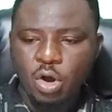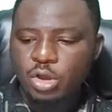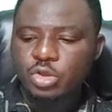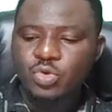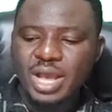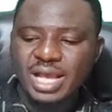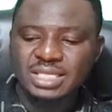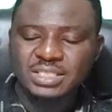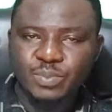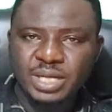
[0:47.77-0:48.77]
or
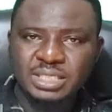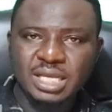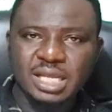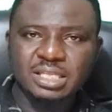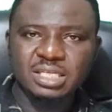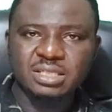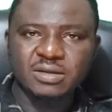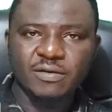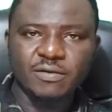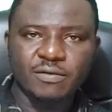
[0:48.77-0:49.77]
you express
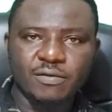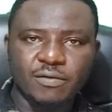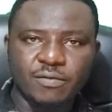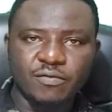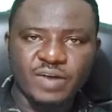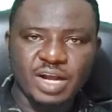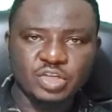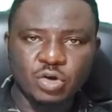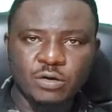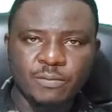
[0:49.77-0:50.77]
this
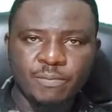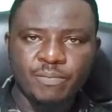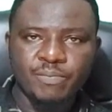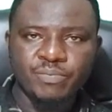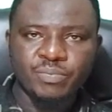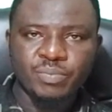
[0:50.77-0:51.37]
fraction